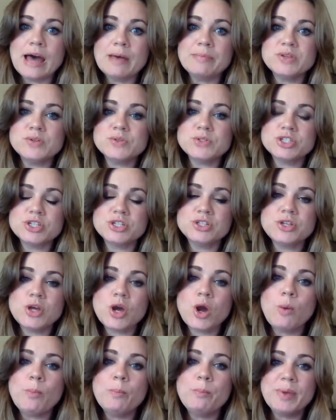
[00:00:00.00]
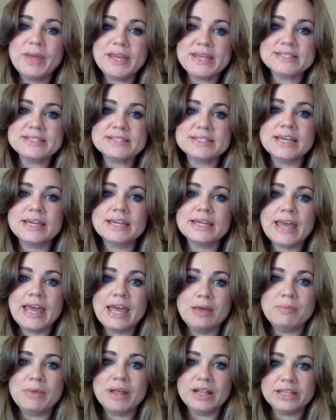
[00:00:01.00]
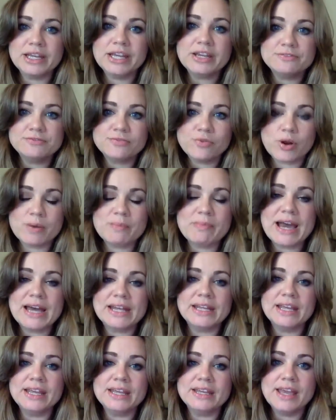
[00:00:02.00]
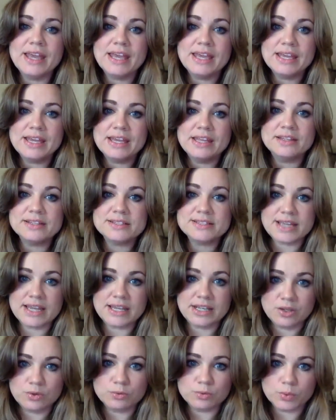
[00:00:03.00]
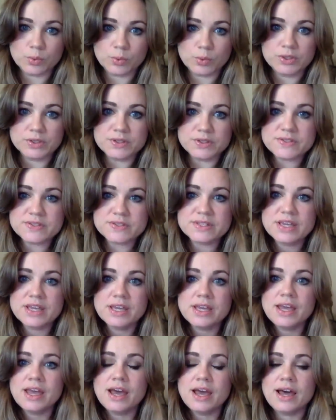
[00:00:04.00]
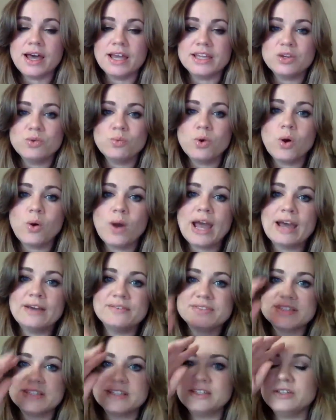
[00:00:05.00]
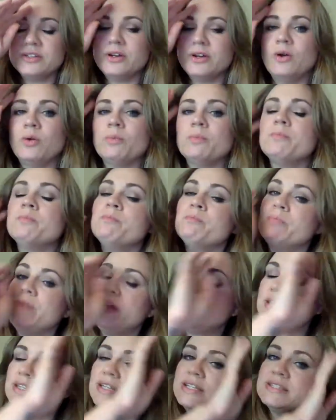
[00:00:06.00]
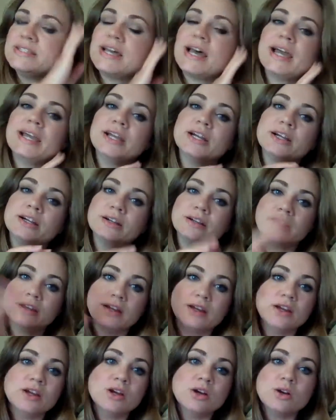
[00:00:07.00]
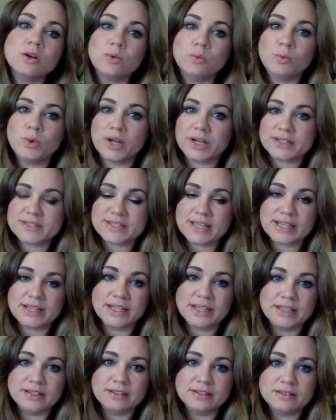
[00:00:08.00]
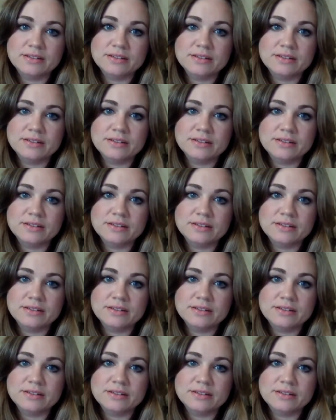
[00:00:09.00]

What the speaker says: You should know basic MLA formatting and citing rules. You won't have to, make an entire works cited